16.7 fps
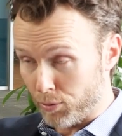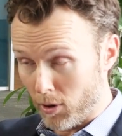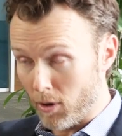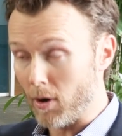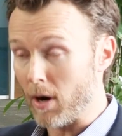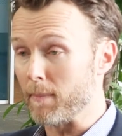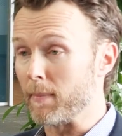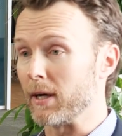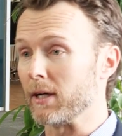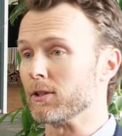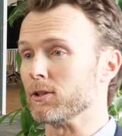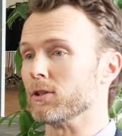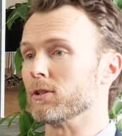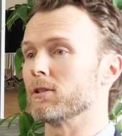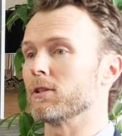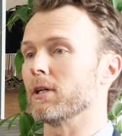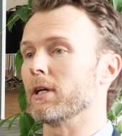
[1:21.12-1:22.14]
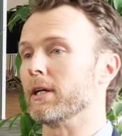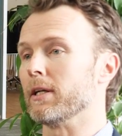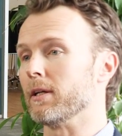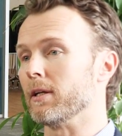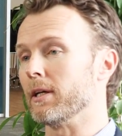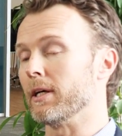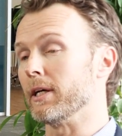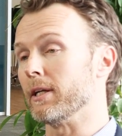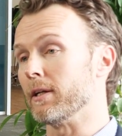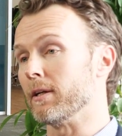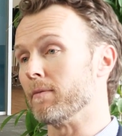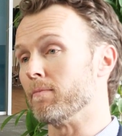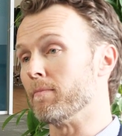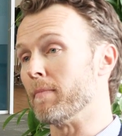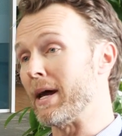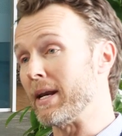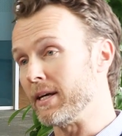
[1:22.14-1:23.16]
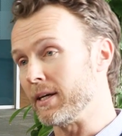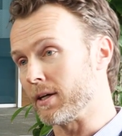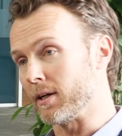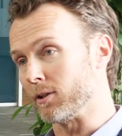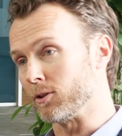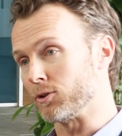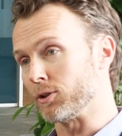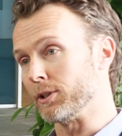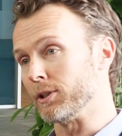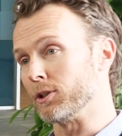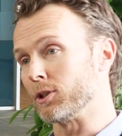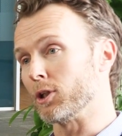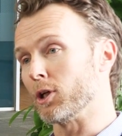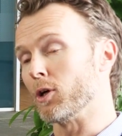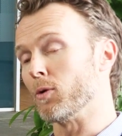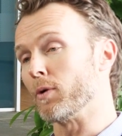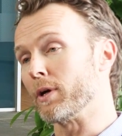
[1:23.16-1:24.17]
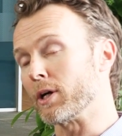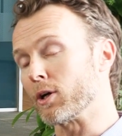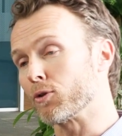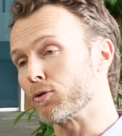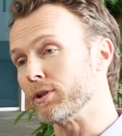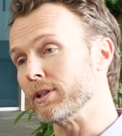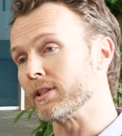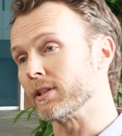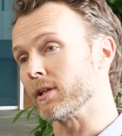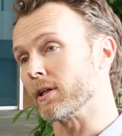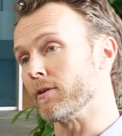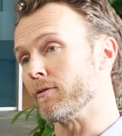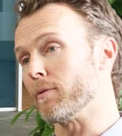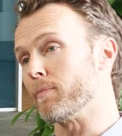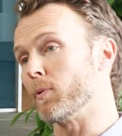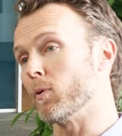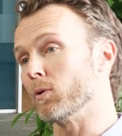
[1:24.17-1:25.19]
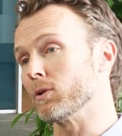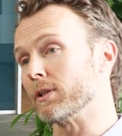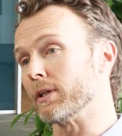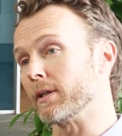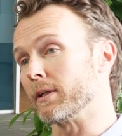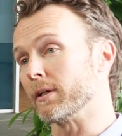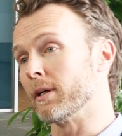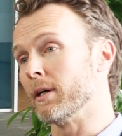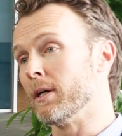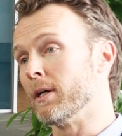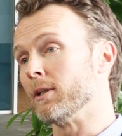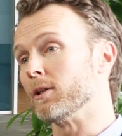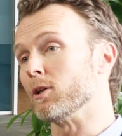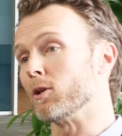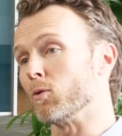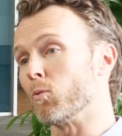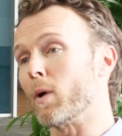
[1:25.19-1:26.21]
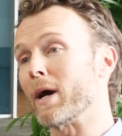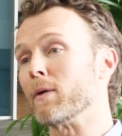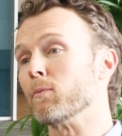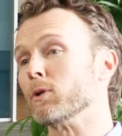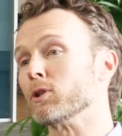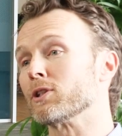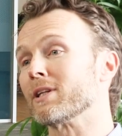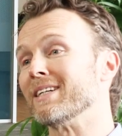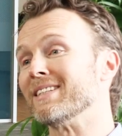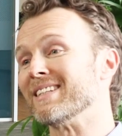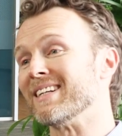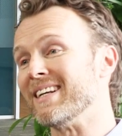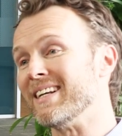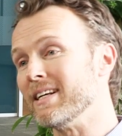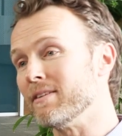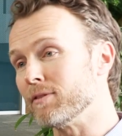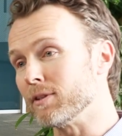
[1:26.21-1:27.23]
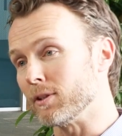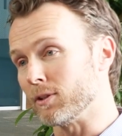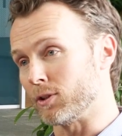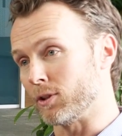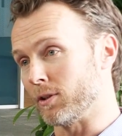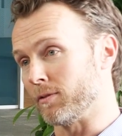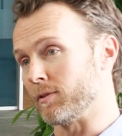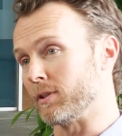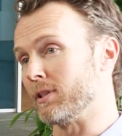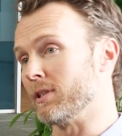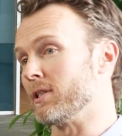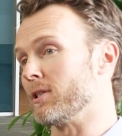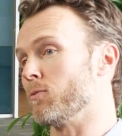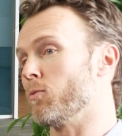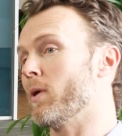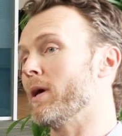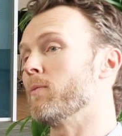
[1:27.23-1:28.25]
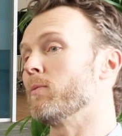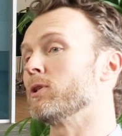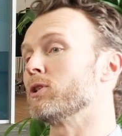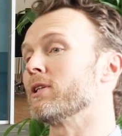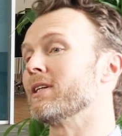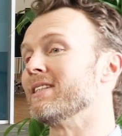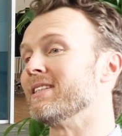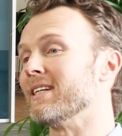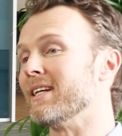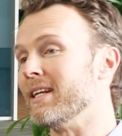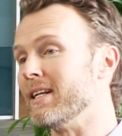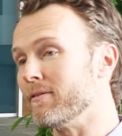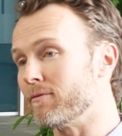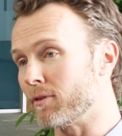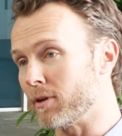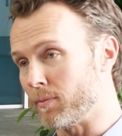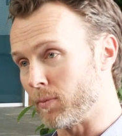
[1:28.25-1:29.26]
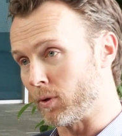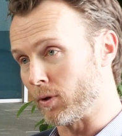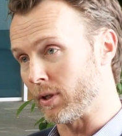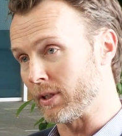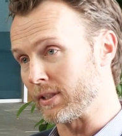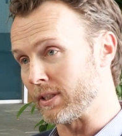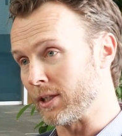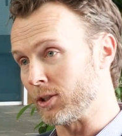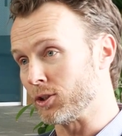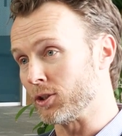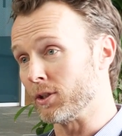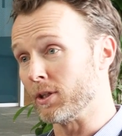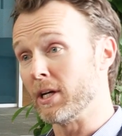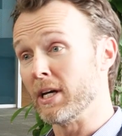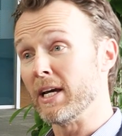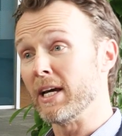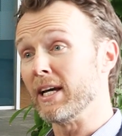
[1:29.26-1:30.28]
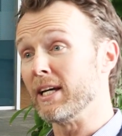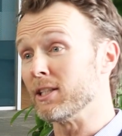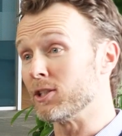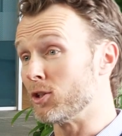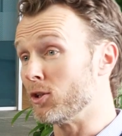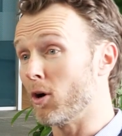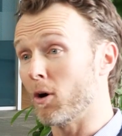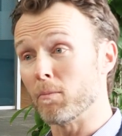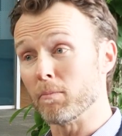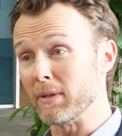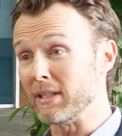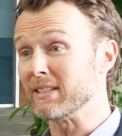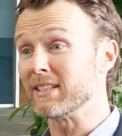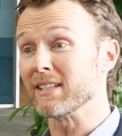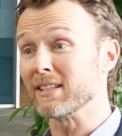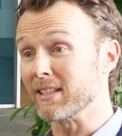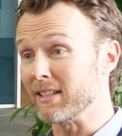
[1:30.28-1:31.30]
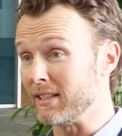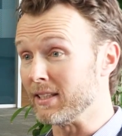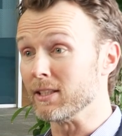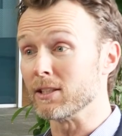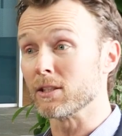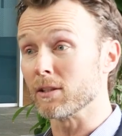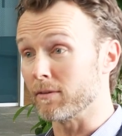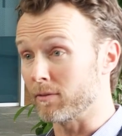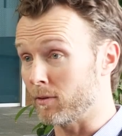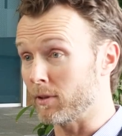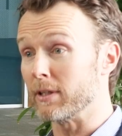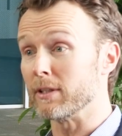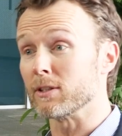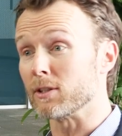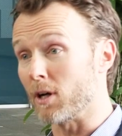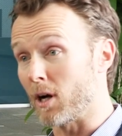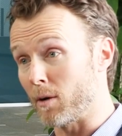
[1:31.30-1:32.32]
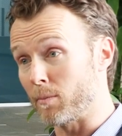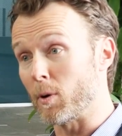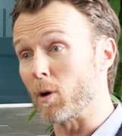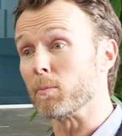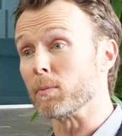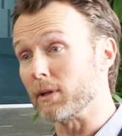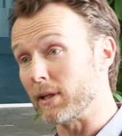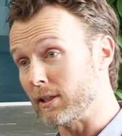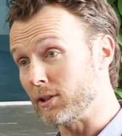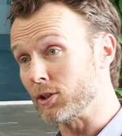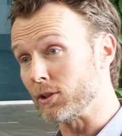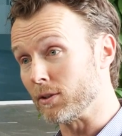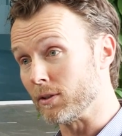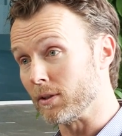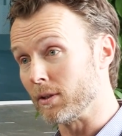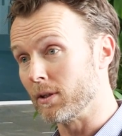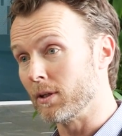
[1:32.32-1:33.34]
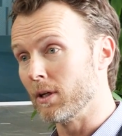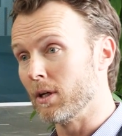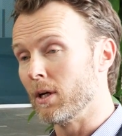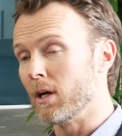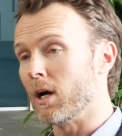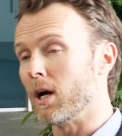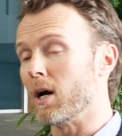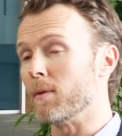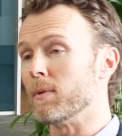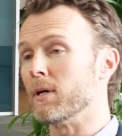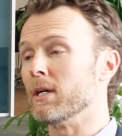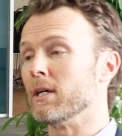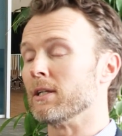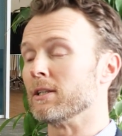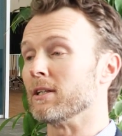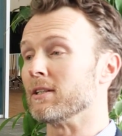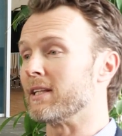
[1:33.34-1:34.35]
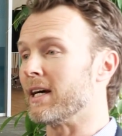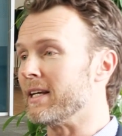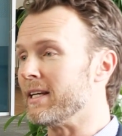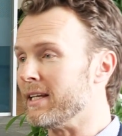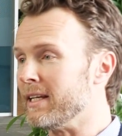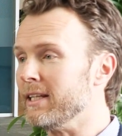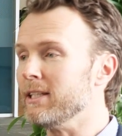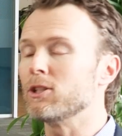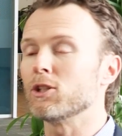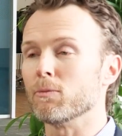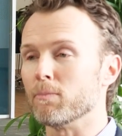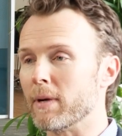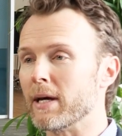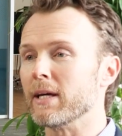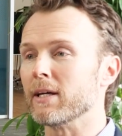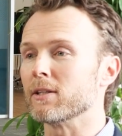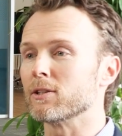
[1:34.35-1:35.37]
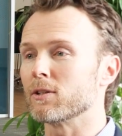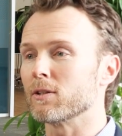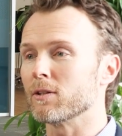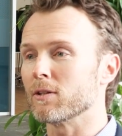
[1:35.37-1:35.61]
programme managers, in many countries who are increasingly reporting that the way in which they deliver the services and the way in which they deliver immunisation is not meeting the needs of the entire population. That they need to make